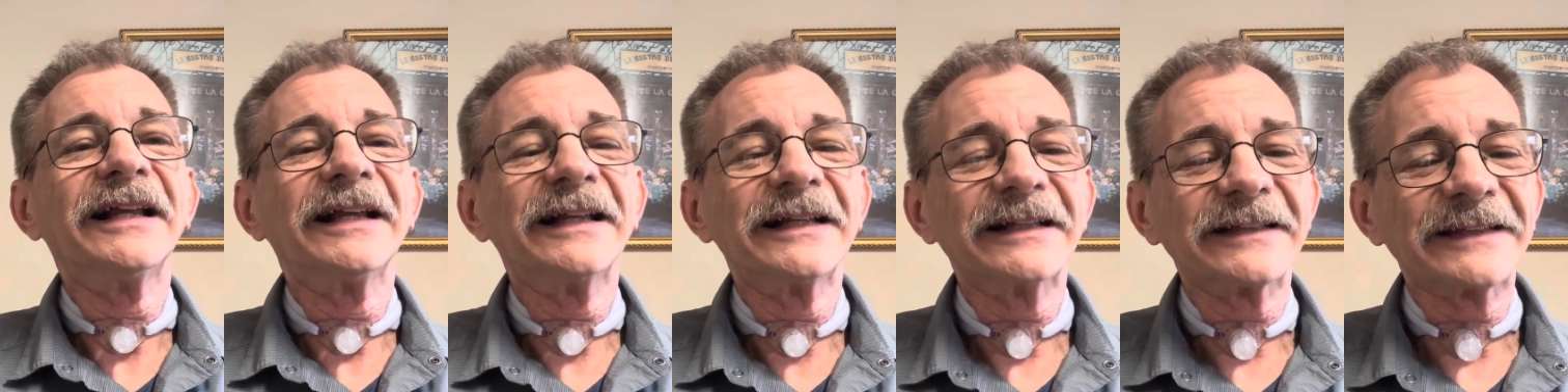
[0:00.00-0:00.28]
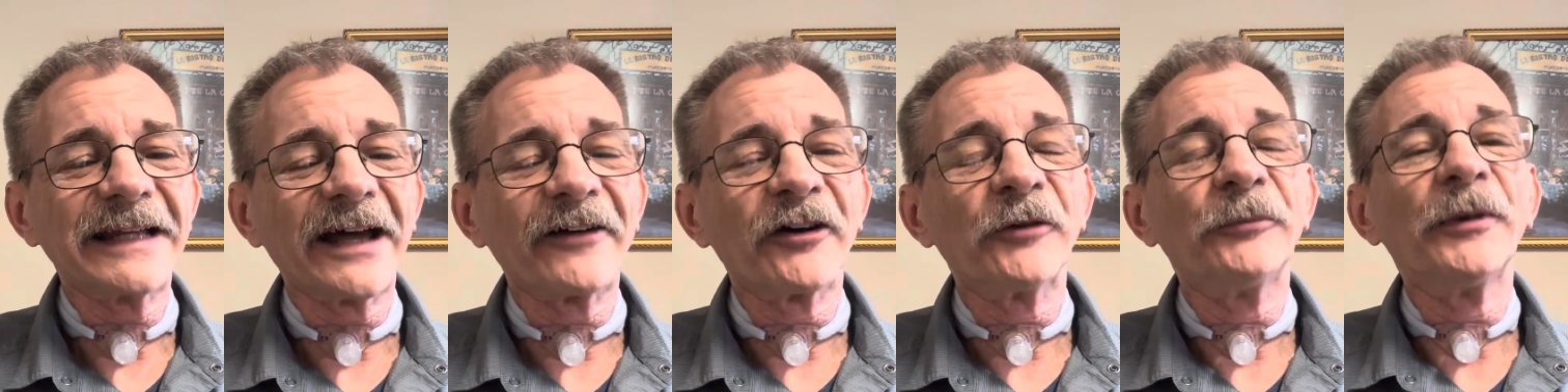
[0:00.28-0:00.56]

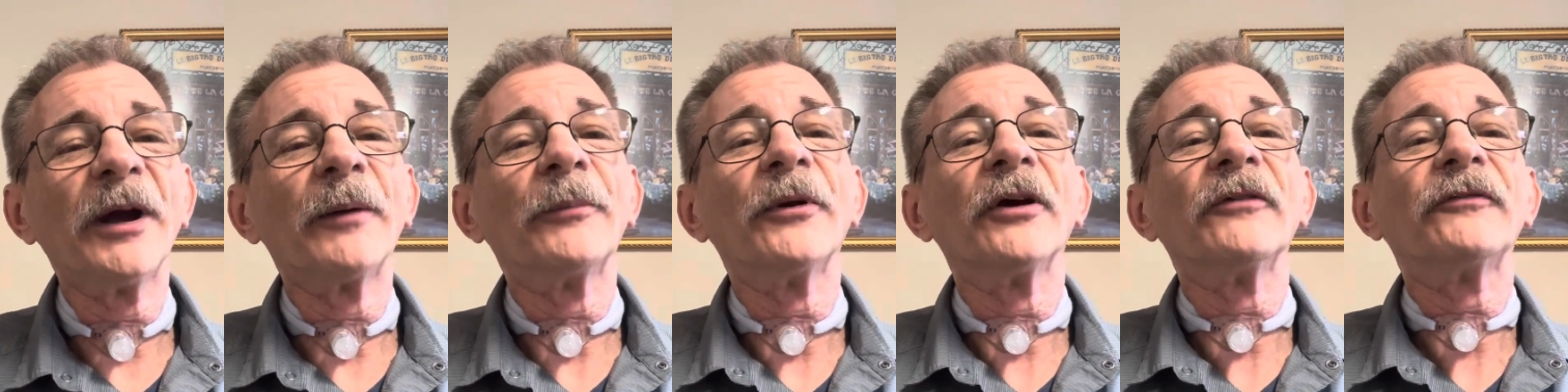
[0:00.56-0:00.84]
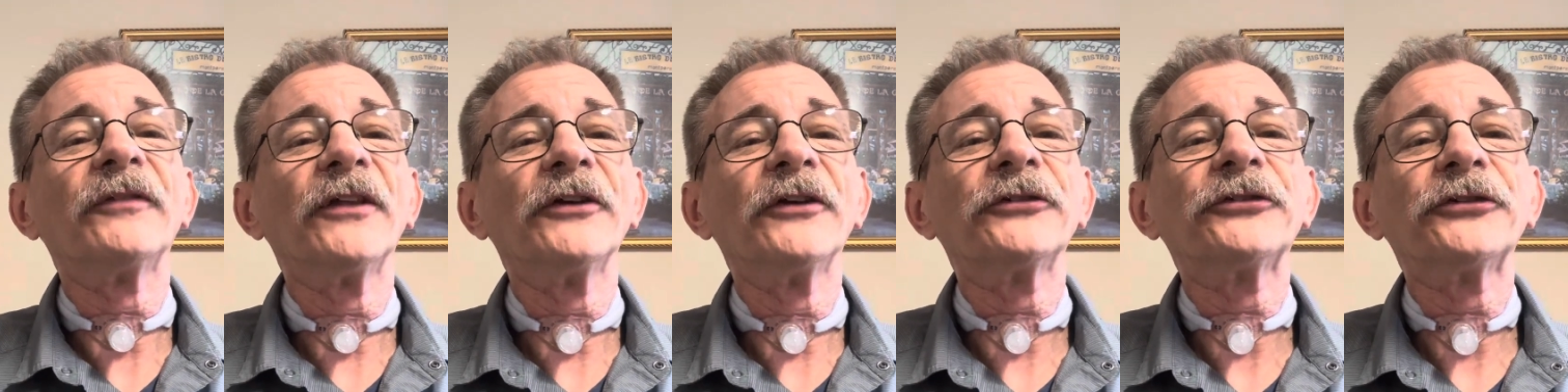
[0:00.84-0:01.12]
now remember, if
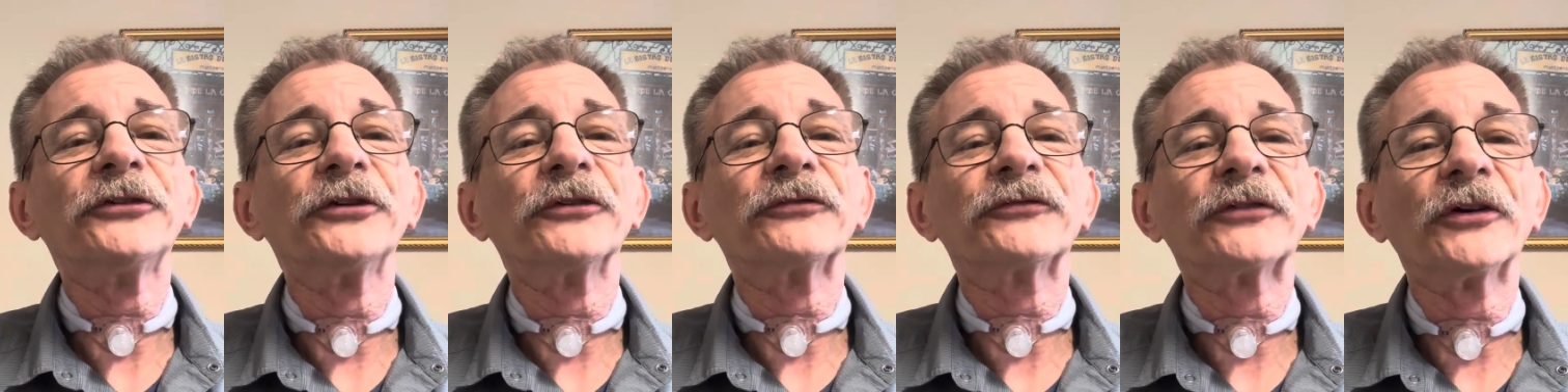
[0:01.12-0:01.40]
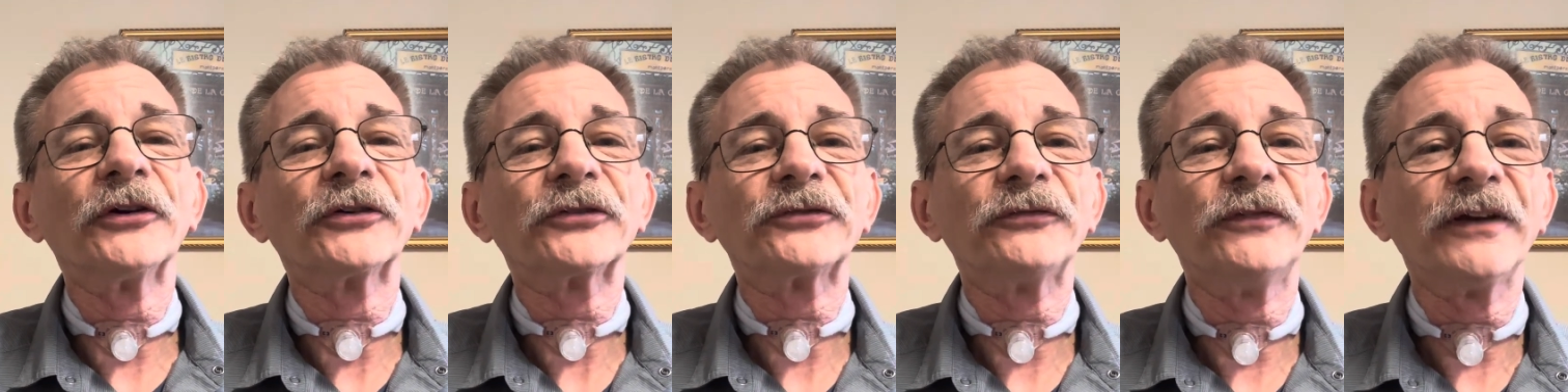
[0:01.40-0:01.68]
this is your
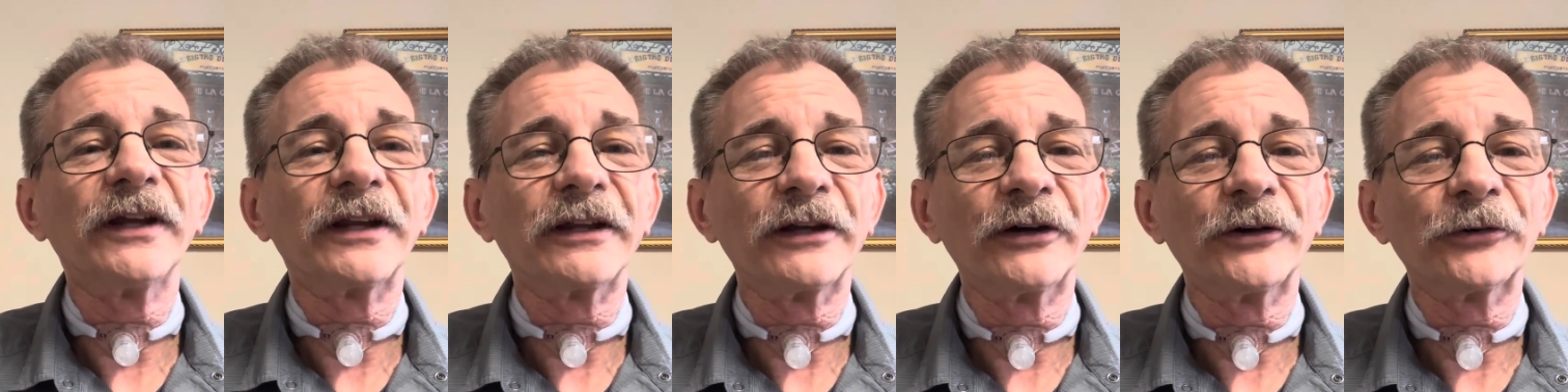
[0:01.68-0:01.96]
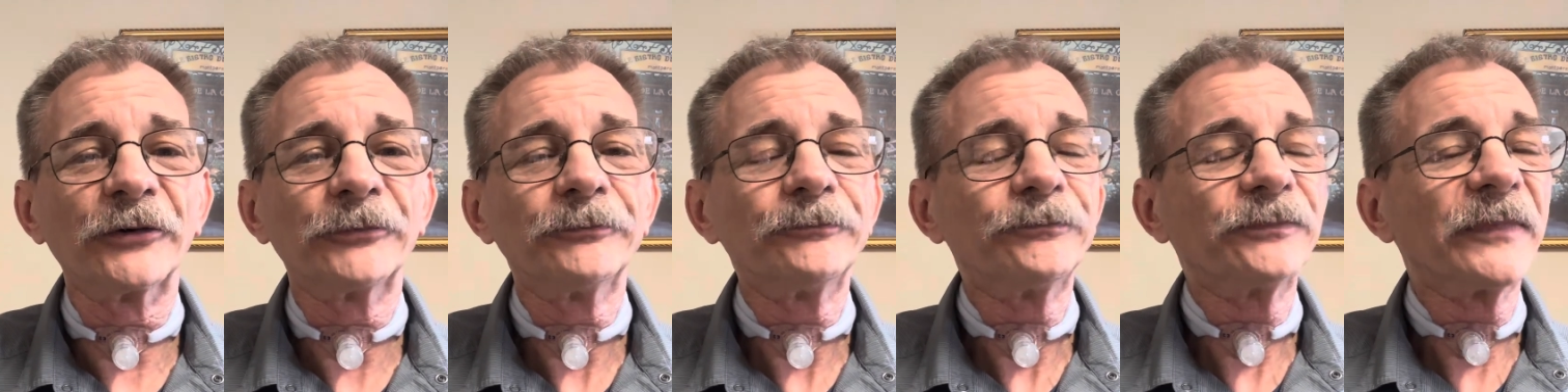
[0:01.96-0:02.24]
first video
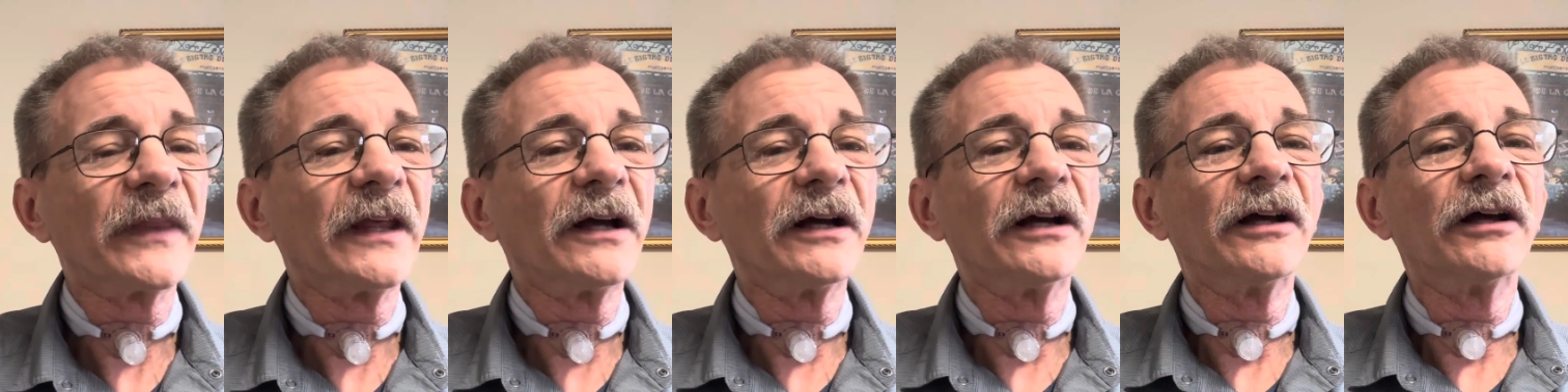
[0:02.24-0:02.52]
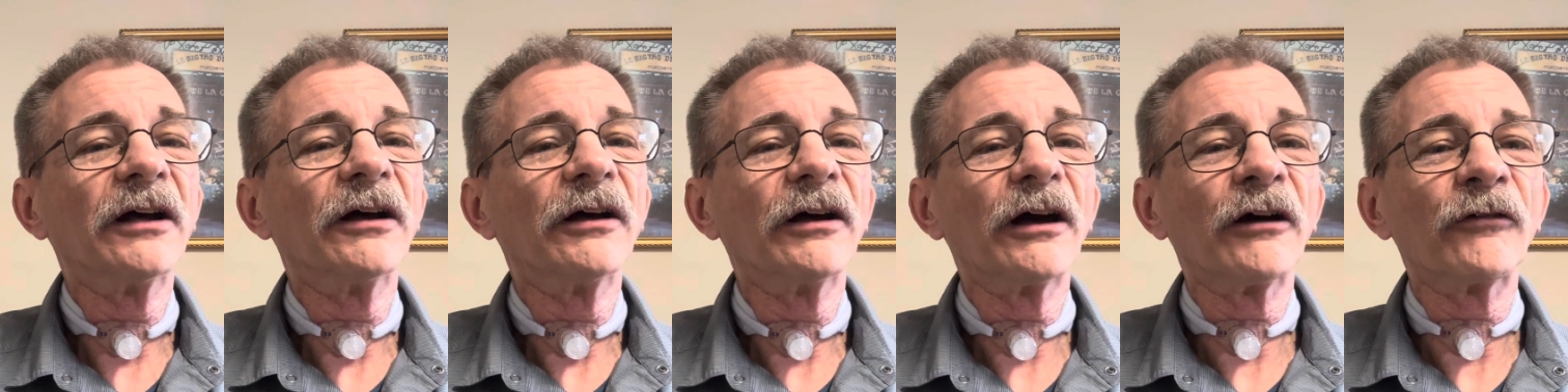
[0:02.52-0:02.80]

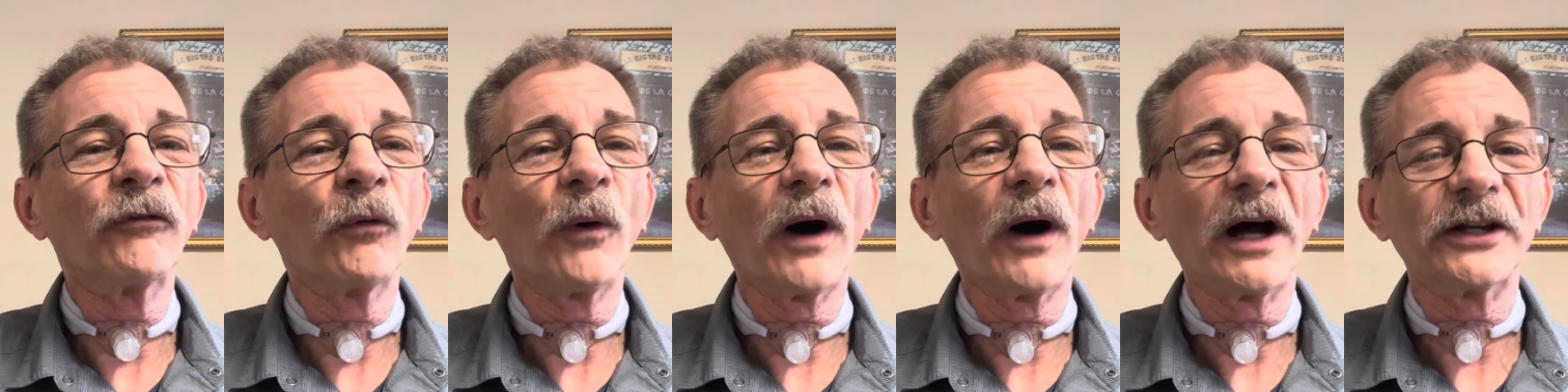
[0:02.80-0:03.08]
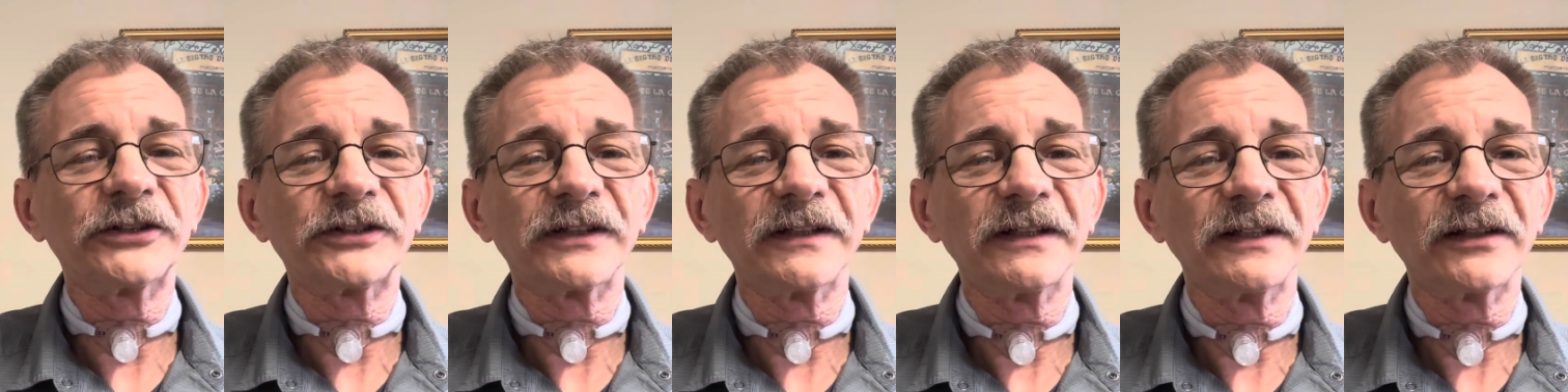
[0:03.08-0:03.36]
of
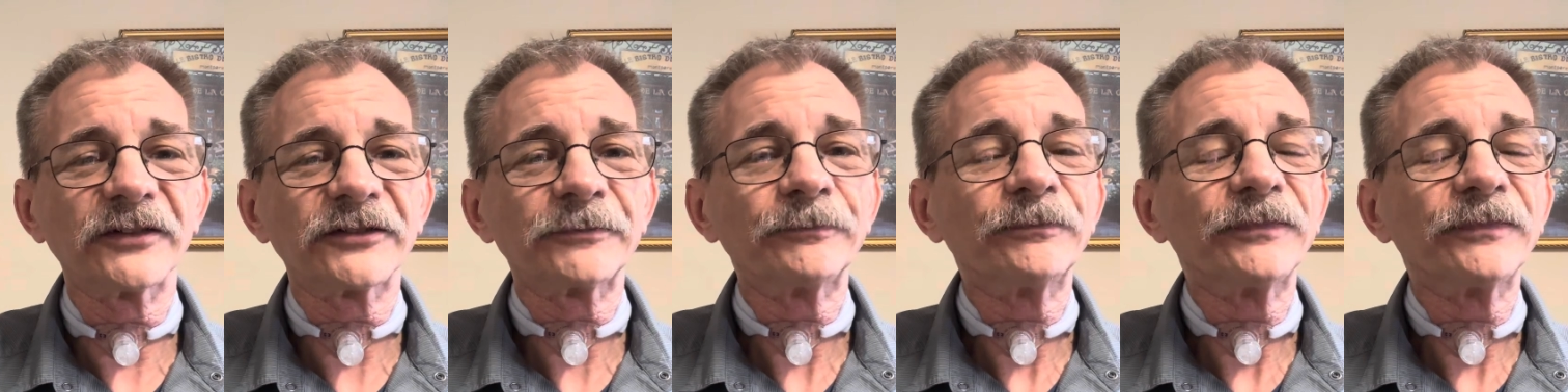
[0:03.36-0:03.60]
watching this,